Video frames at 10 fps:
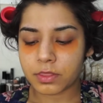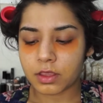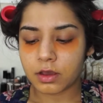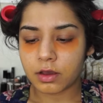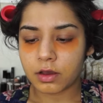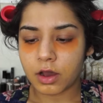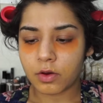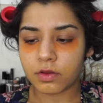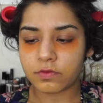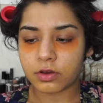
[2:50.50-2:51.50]

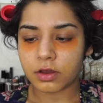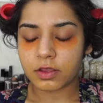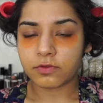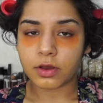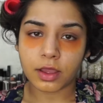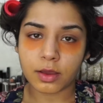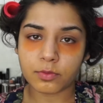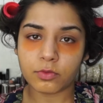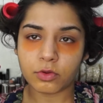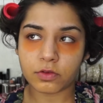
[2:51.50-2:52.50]
However, if I
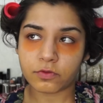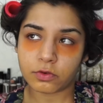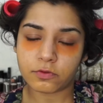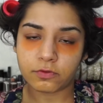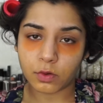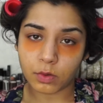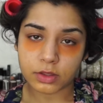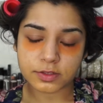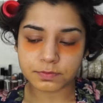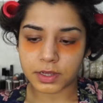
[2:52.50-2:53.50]
am looking for a
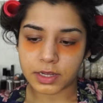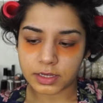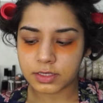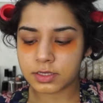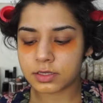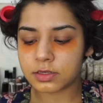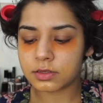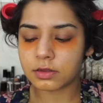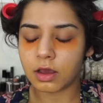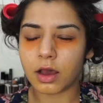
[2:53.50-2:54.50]
flawless base,
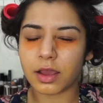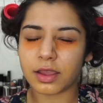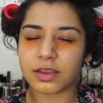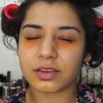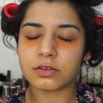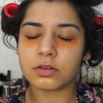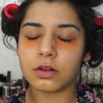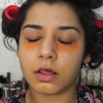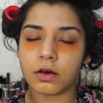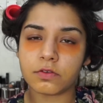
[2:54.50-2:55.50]
I
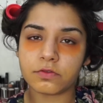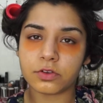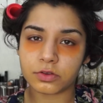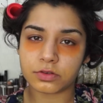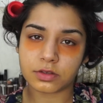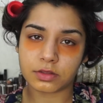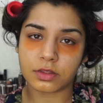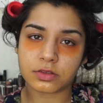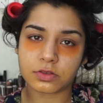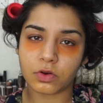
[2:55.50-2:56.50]
love using
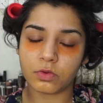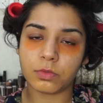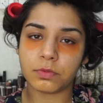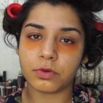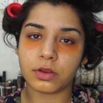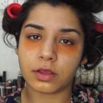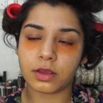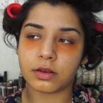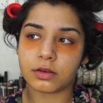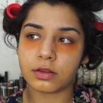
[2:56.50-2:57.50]
this Oma Beauty,
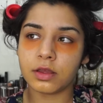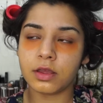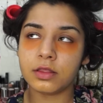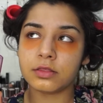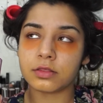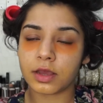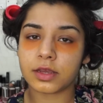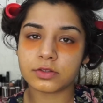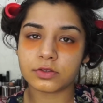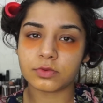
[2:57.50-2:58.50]
and
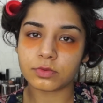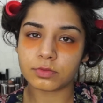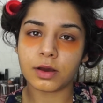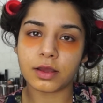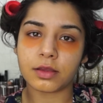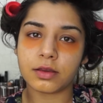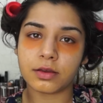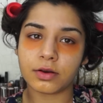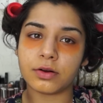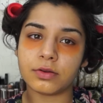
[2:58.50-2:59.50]
thanks to my
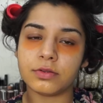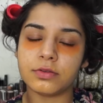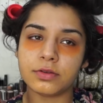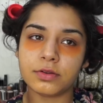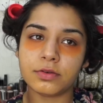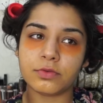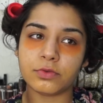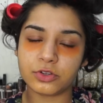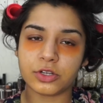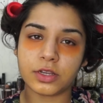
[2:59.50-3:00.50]
girl
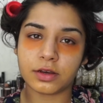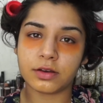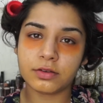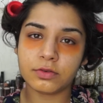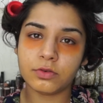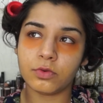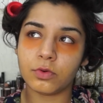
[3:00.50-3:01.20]
Regina who